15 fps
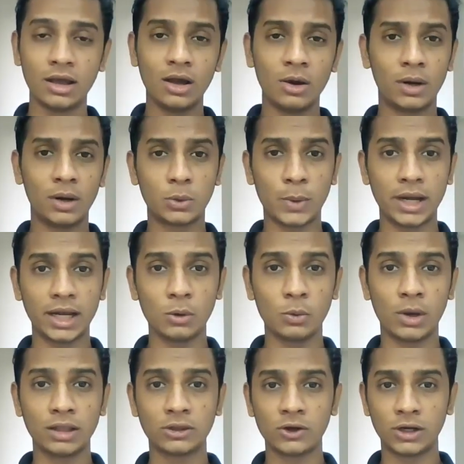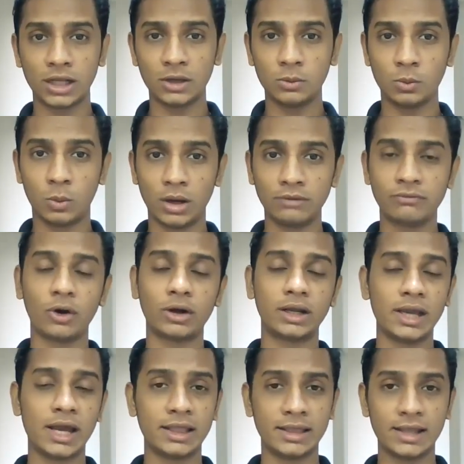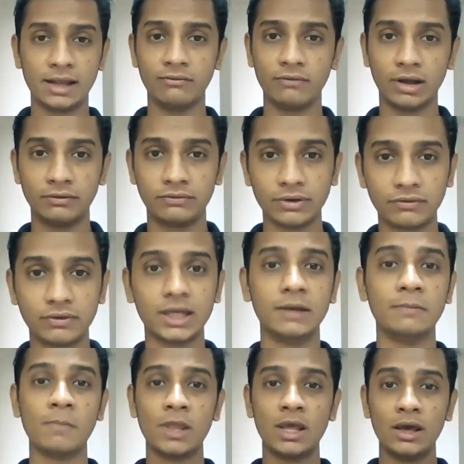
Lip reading: 120, 130, 140, and then 150.